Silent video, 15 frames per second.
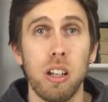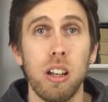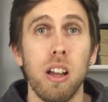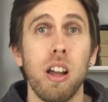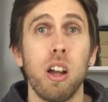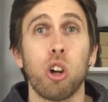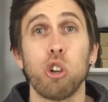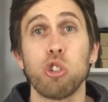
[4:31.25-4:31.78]

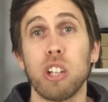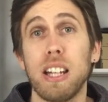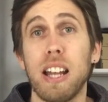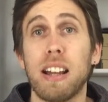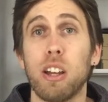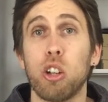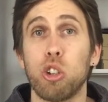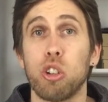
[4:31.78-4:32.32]
you'll get
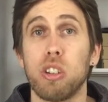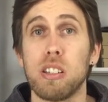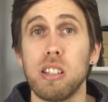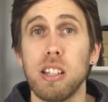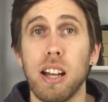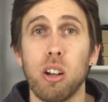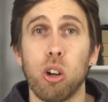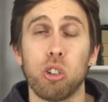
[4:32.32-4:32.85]
followers
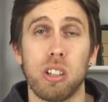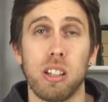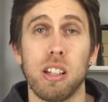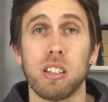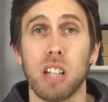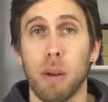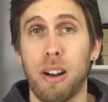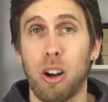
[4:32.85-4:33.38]
or
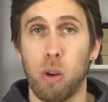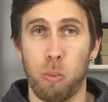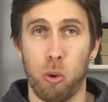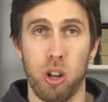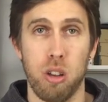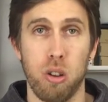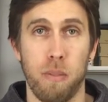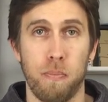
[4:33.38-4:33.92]
work
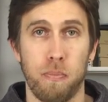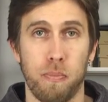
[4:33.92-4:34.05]
offers.